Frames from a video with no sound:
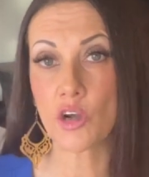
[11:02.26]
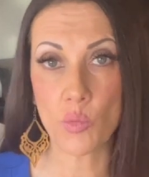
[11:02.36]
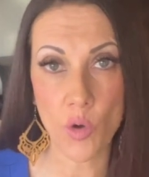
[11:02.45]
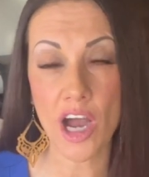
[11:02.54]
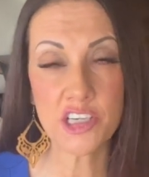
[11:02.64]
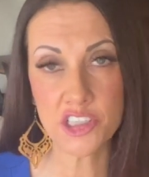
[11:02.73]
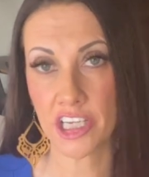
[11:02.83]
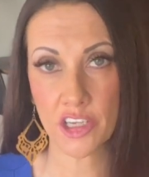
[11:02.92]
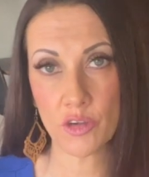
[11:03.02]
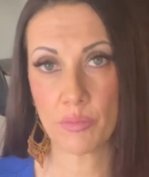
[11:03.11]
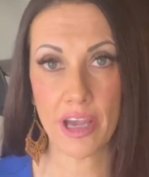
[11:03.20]
are watching
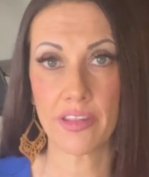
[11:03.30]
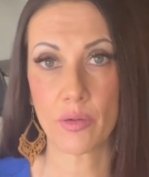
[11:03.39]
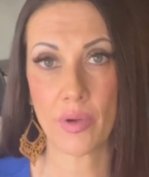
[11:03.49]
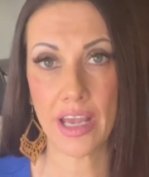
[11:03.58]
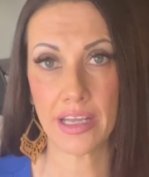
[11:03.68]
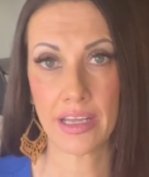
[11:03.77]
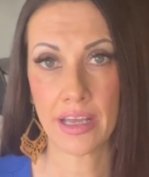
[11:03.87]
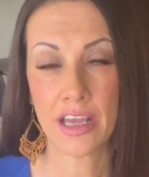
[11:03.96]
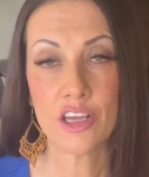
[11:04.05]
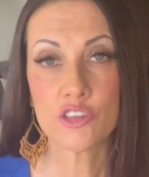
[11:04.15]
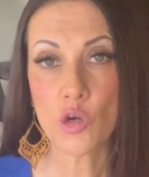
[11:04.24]
you, by the way.
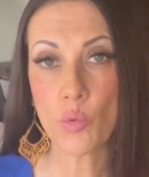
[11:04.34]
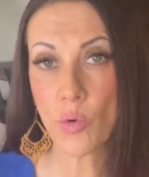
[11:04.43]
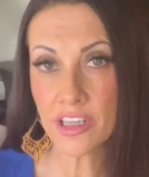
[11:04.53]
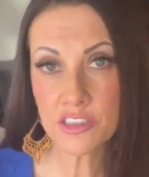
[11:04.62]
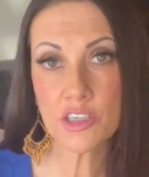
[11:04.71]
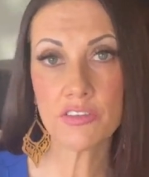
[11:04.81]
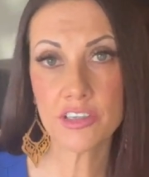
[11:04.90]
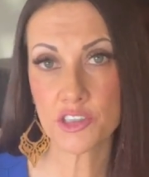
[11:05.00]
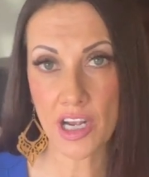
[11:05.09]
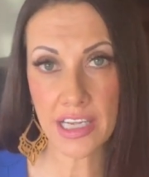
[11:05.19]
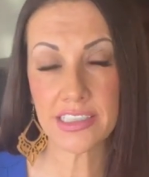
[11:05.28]
So once you've
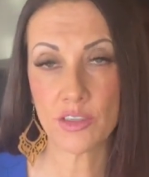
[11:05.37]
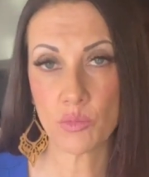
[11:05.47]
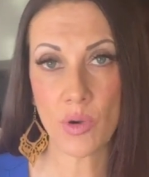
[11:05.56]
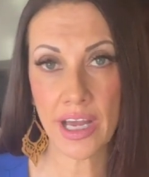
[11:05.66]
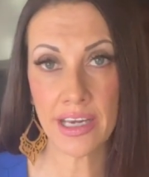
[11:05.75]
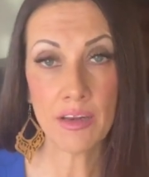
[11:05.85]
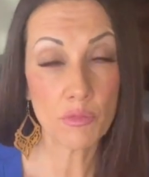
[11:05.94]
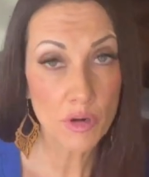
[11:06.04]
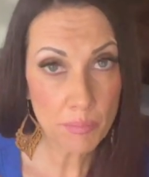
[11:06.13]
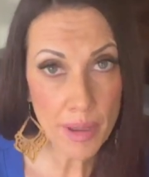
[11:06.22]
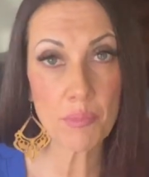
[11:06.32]
attracted one,
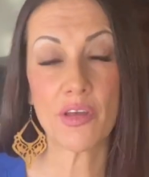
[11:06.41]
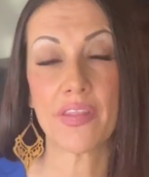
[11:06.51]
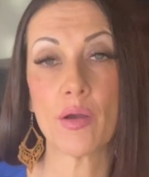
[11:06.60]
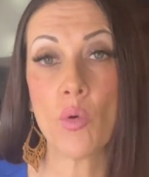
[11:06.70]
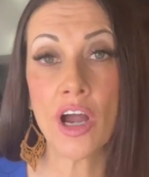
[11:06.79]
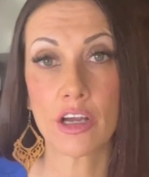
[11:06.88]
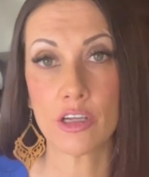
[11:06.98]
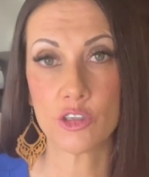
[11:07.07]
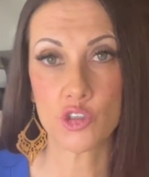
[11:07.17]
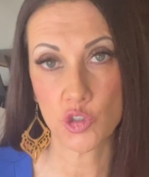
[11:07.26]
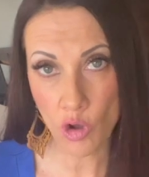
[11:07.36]
remember, they want
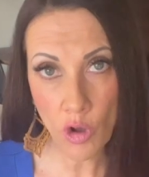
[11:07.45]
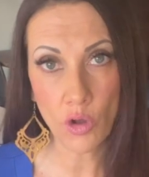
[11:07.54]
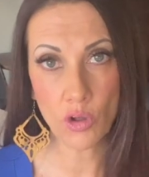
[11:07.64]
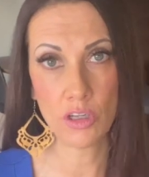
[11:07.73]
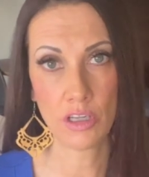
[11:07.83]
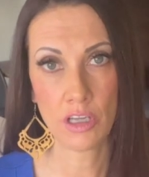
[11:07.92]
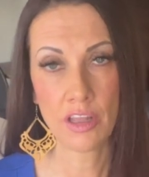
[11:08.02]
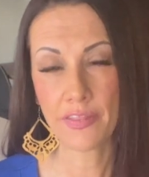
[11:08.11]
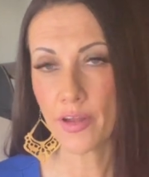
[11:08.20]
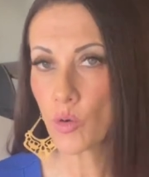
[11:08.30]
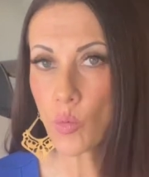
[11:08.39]
control.
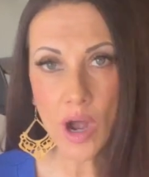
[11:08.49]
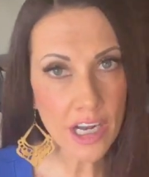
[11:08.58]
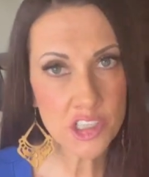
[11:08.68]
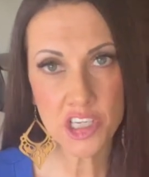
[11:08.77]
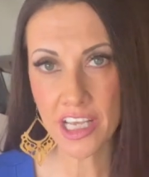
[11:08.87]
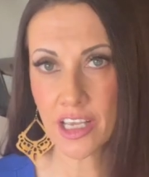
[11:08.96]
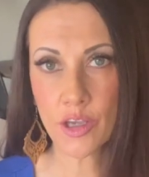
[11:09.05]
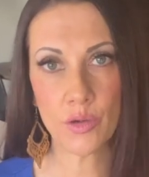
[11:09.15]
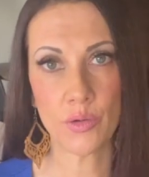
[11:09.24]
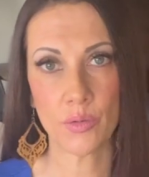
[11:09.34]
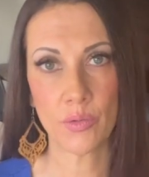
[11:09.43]
They're watching
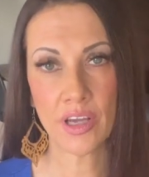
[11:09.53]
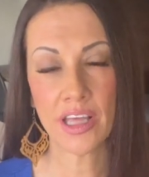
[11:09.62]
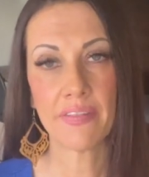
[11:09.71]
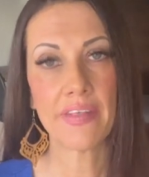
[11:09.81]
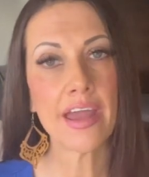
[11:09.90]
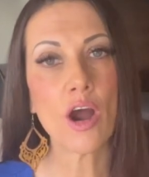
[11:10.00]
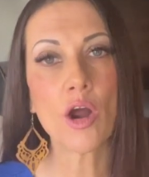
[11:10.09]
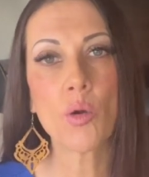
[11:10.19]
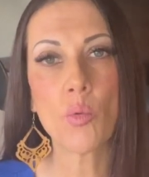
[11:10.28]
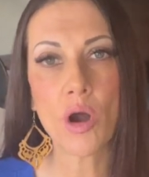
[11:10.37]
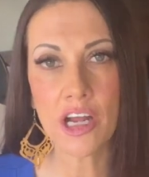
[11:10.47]
you. They are
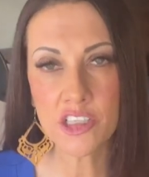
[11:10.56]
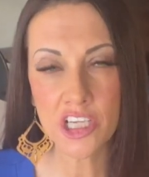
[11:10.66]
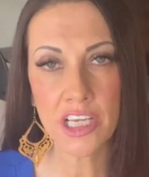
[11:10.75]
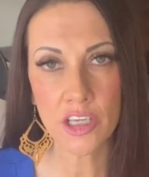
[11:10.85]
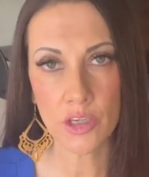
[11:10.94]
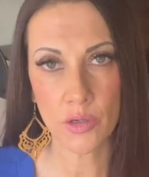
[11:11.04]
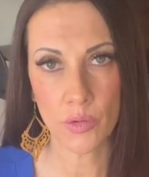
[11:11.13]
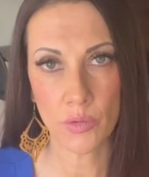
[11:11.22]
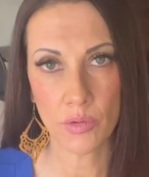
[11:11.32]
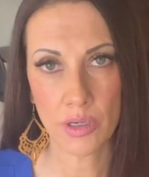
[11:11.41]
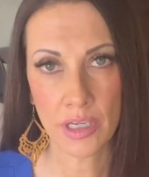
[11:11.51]
watching
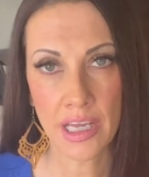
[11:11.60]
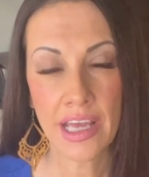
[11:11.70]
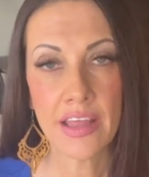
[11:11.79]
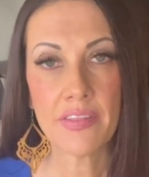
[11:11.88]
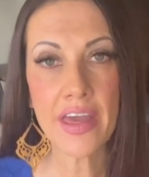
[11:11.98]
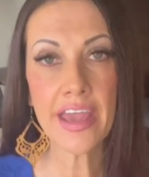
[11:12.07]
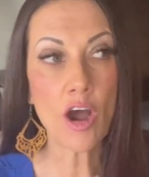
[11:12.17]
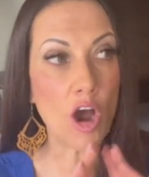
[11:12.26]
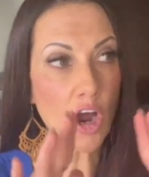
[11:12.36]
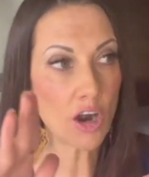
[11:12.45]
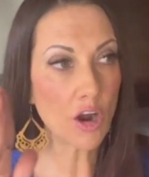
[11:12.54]
you. They
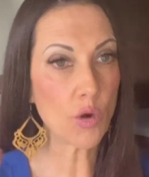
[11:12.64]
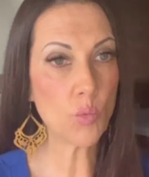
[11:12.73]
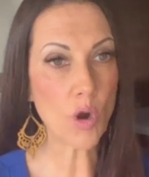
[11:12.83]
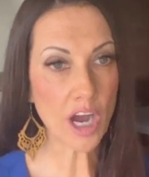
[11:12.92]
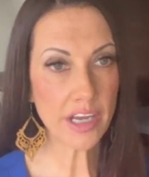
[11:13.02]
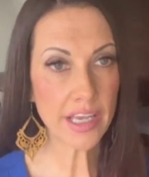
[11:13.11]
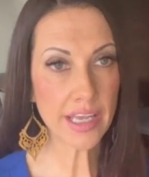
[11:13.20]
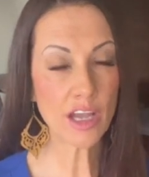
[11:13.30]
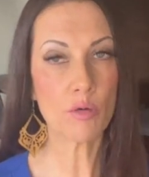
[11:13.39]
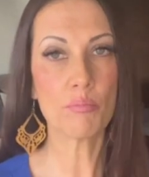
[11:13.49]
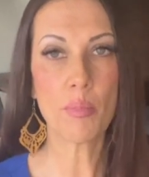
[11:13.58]
are a walking
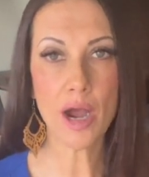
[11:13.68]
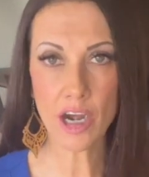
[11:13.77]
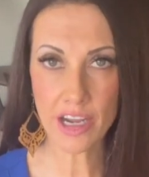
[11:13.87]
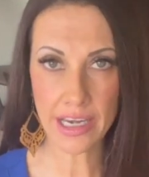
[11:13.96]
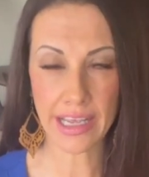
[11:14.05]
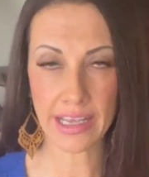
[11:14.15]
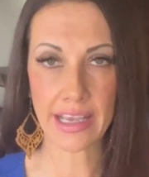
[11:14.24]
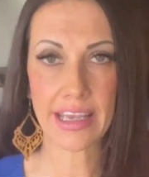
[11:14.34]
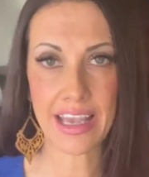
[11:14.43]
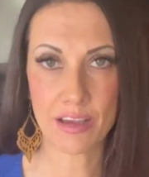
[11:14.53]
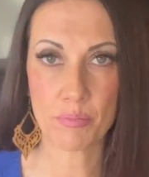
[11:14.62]
marketing
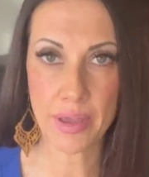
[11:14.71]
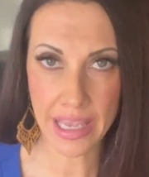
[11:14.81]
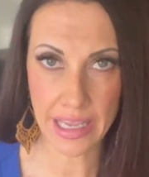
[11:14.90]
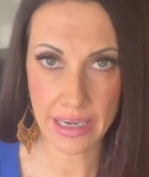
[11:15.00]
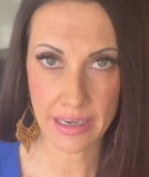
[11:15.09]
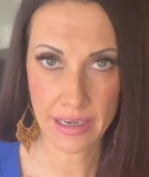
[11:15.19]
campaign.